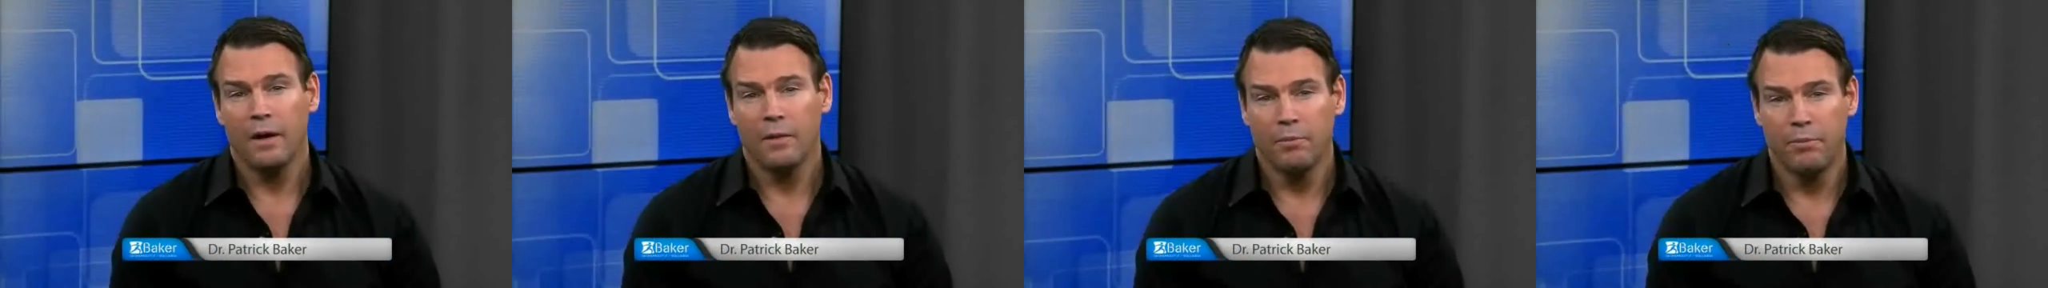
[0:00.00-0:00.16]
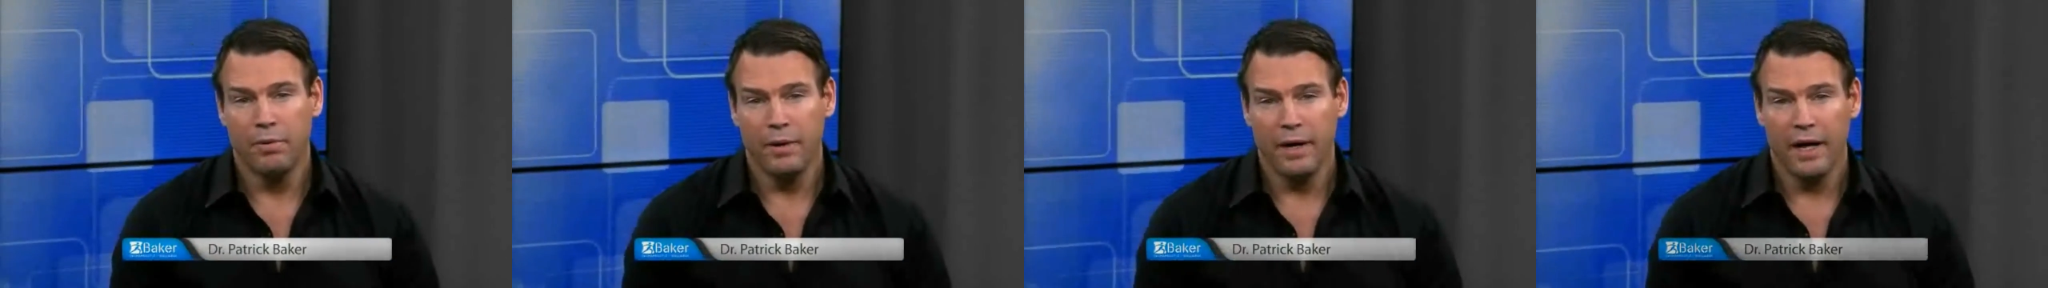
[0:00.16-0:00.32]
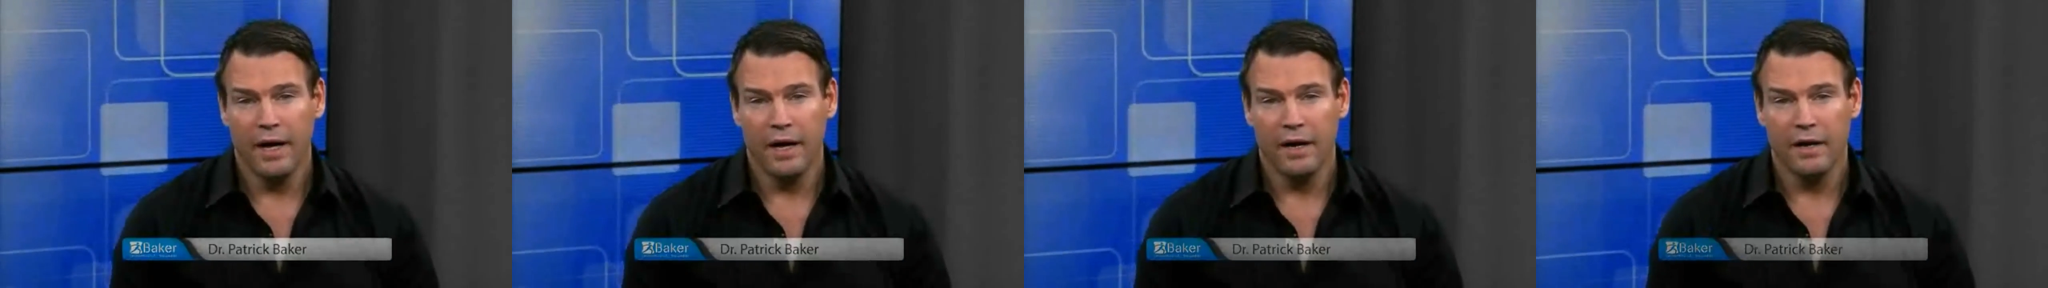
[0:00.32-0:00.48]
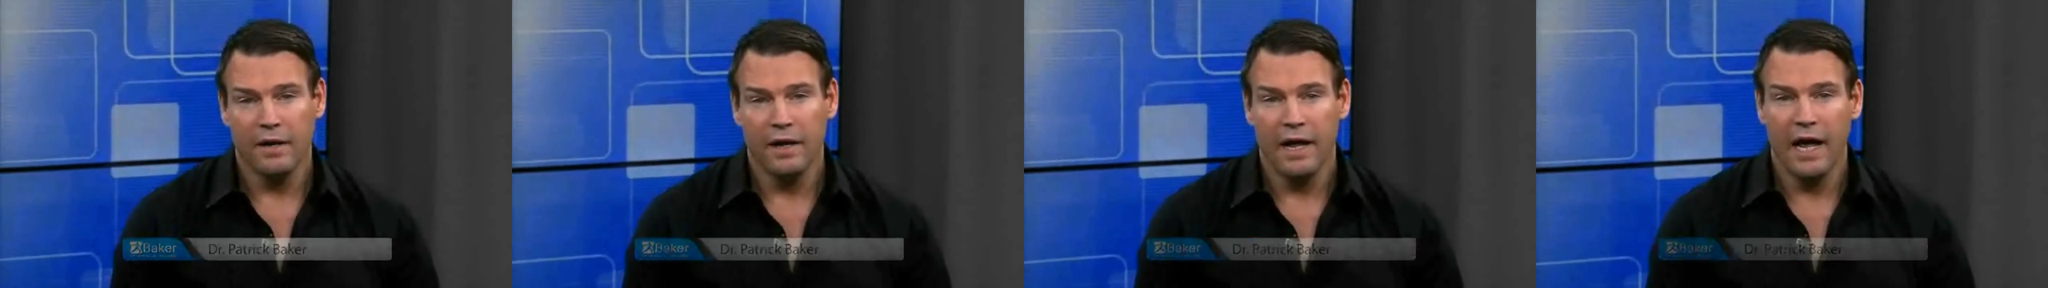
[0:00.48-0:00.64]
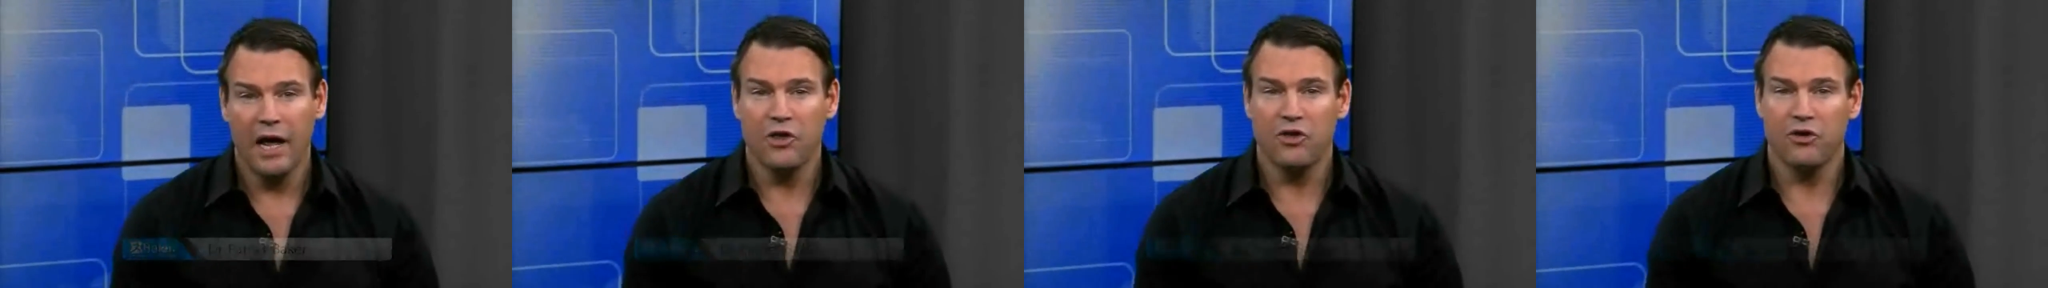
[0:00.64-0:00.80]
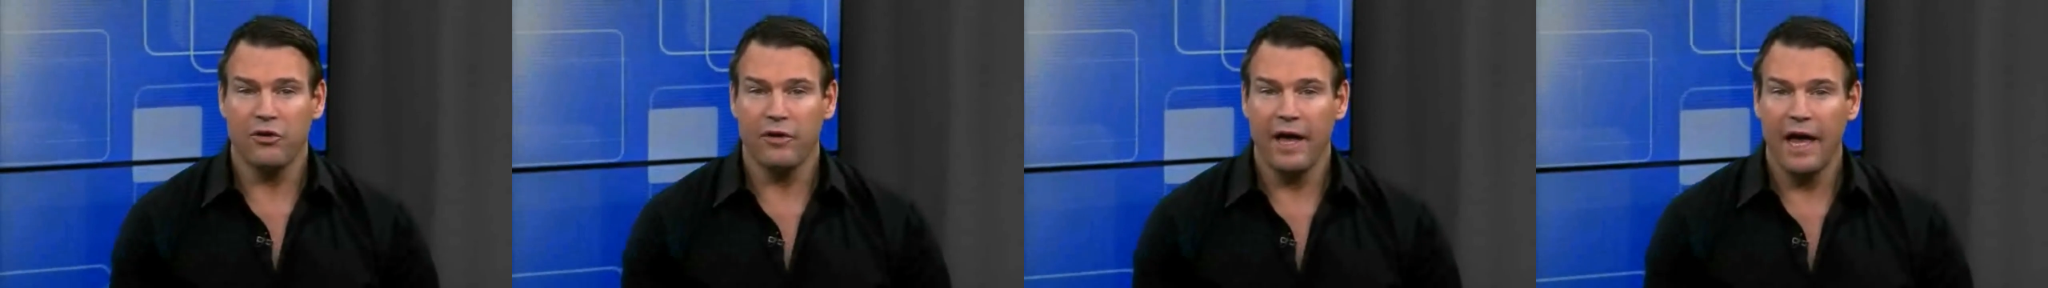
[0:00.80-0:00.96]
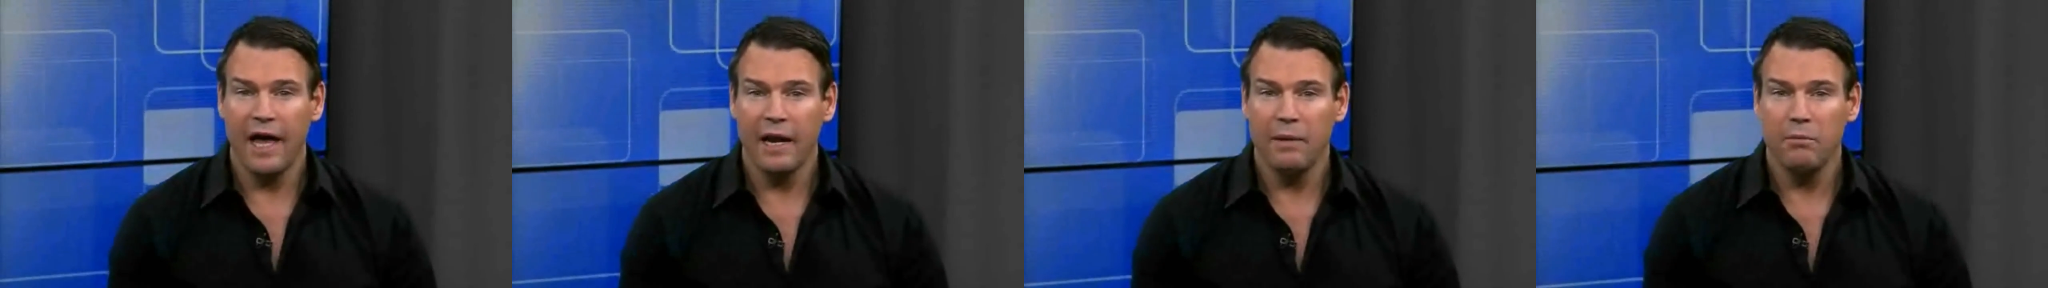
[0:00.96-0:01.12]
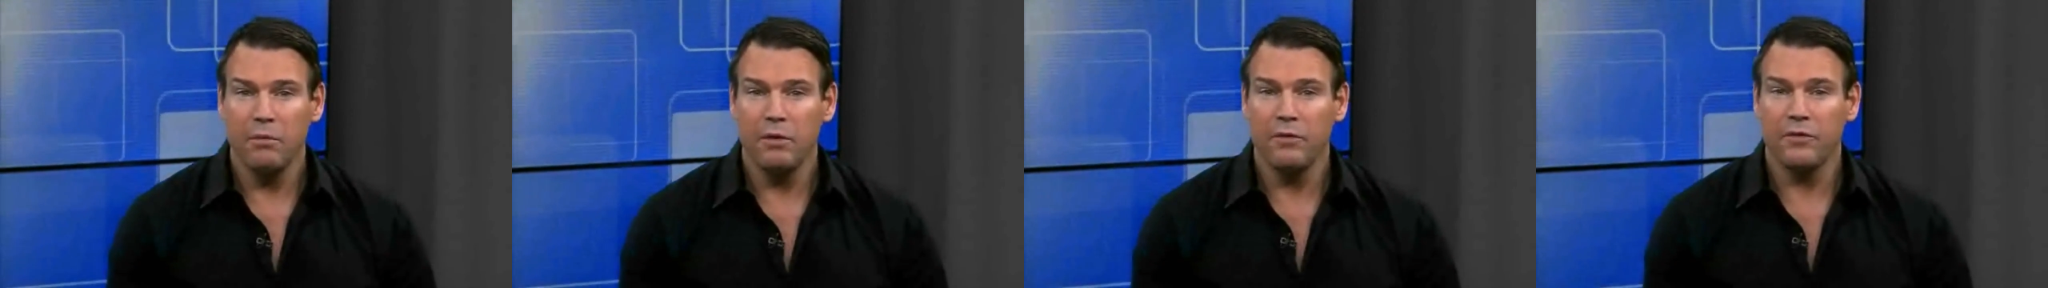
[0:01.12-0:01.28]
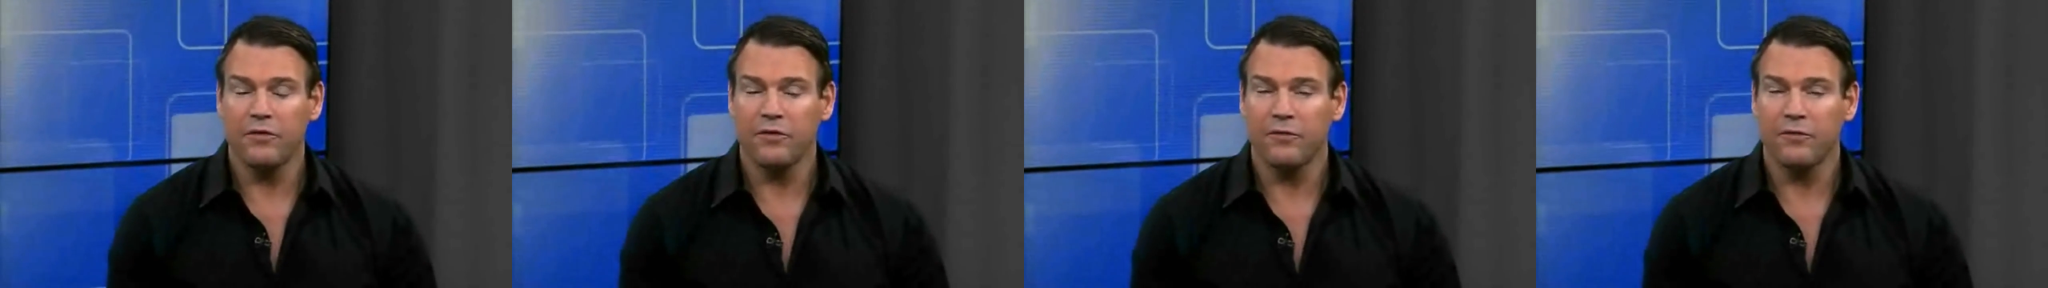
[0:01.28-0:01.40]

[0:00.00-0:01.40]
But as your head moves